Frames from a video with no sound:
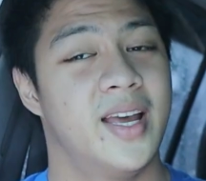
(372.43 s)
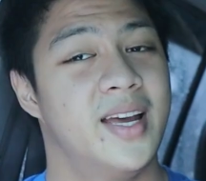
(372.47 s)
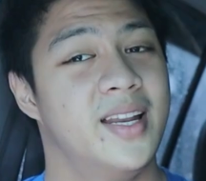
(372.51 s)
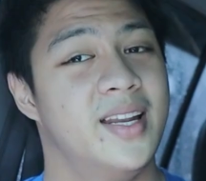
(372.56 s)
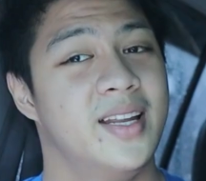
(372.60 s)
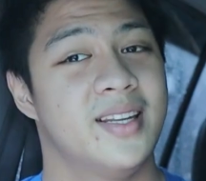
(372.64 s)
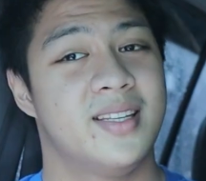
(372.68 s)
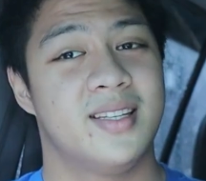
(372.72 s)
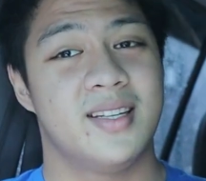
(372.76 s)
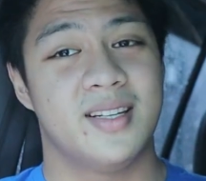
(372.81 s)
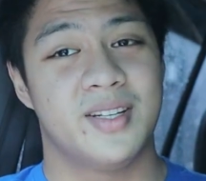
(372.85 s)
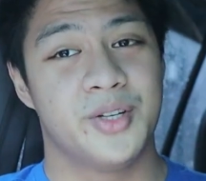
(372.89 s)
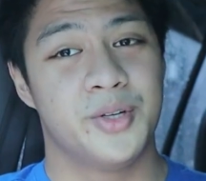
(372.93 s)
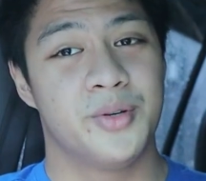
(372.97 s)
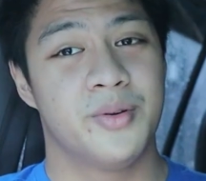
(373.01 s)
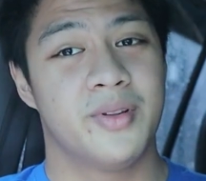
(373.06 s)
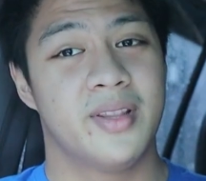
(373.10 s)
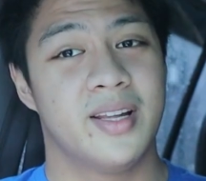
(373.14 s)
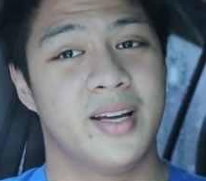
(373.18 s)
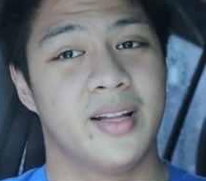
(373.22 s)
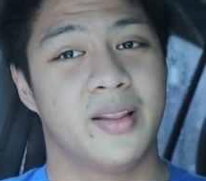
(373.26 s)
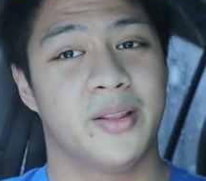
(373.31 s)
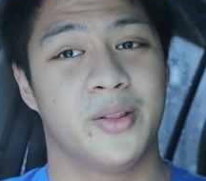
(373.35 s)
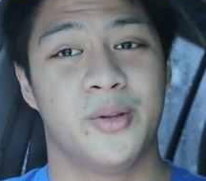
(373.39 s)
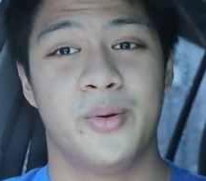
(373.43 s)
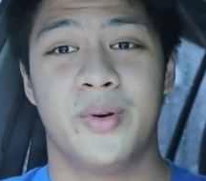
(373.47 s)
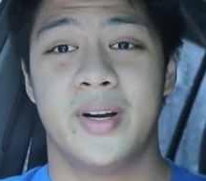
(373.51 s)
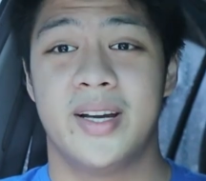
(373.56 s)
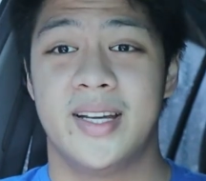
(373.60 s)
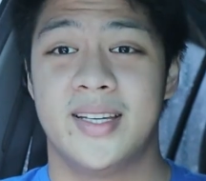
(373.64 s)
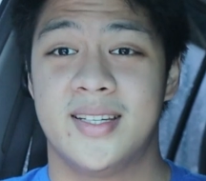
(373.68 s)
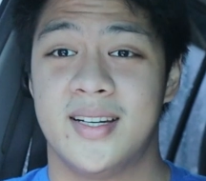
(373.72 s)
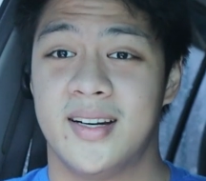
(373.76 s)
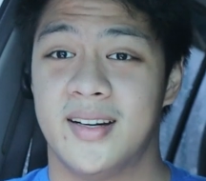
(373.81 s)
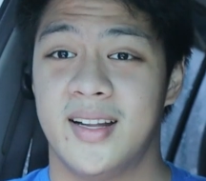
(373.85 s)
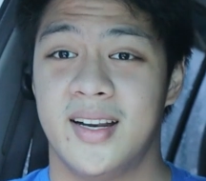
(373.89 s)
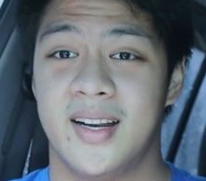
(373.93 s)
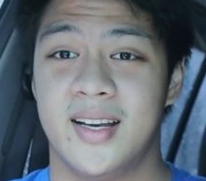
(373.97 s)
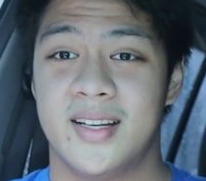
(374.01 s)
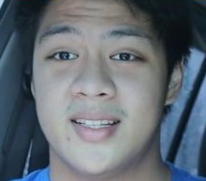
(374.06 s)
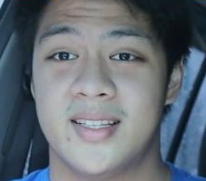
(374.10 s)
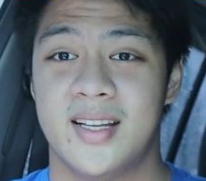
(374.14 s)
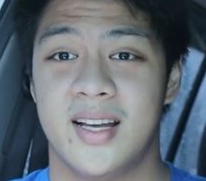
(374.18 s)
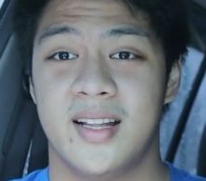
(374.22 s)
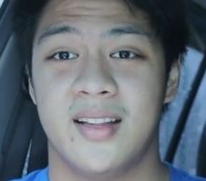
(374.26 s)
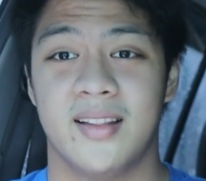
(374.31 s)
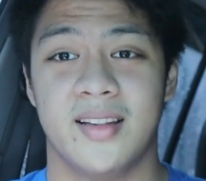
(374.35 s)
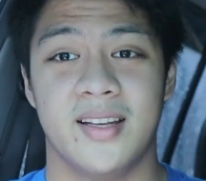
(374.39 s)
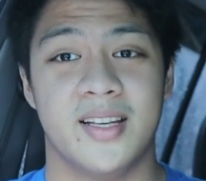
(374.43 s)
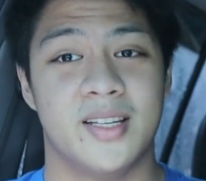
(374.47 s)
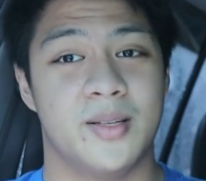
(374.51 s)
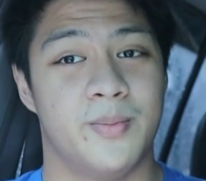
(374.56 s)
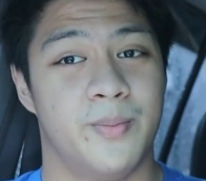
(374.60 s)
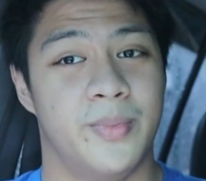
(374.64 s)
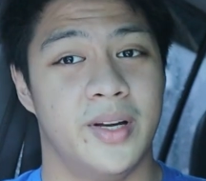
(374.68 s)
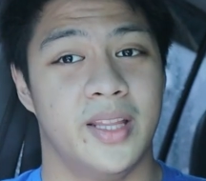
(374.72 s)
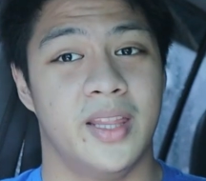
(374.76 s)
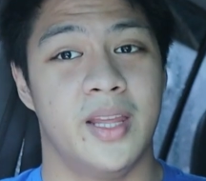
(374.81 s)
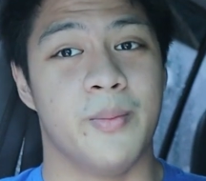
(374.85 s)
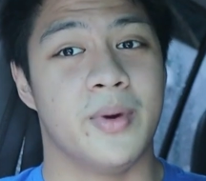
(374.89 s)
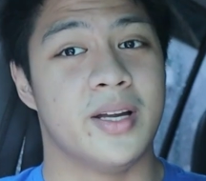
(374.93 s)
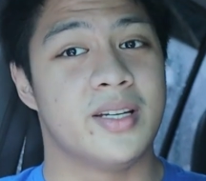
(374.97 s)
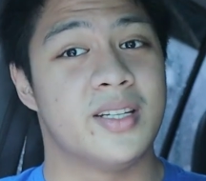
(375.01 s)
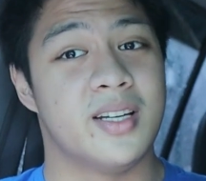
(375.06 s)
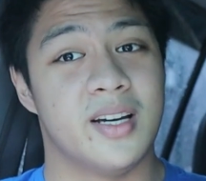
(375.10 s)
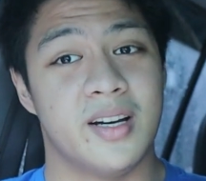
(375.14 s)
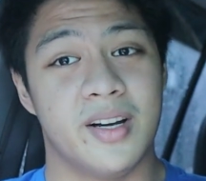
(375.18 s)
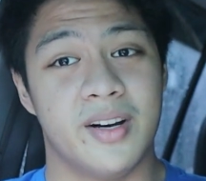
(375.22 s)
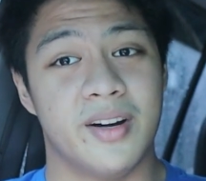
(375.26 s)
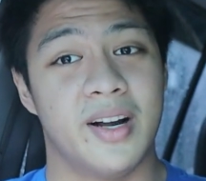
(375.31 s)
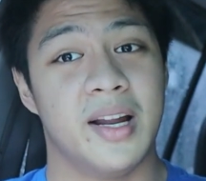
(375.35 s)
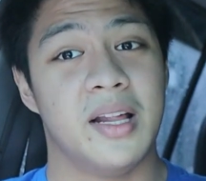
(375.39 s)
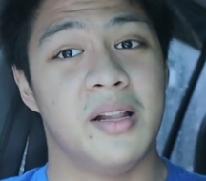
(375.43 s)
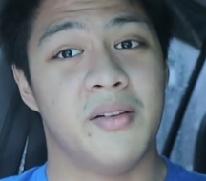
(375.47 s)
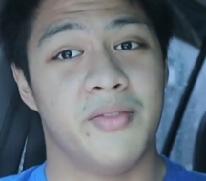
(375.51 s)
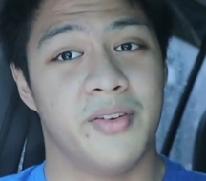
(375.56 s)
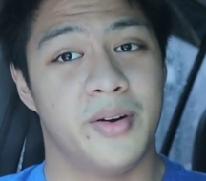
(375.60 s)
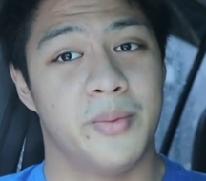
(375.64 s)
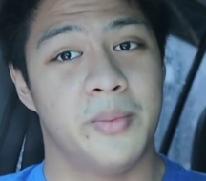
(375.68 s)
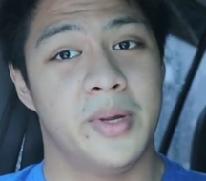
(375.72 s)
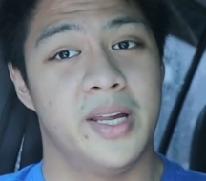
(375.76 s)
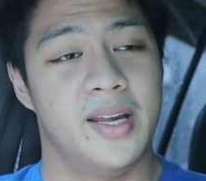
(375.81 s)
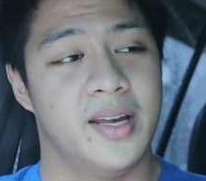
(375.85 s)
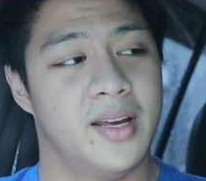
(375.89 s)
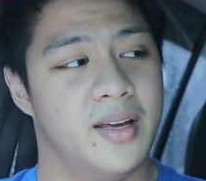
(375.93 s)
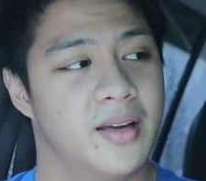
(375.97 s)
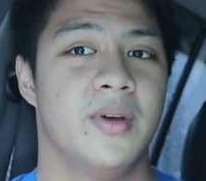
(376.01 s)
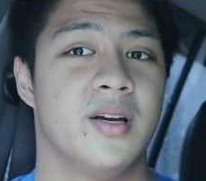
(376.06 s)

And it's a shoe that to a certain extent is pretty much a grail for me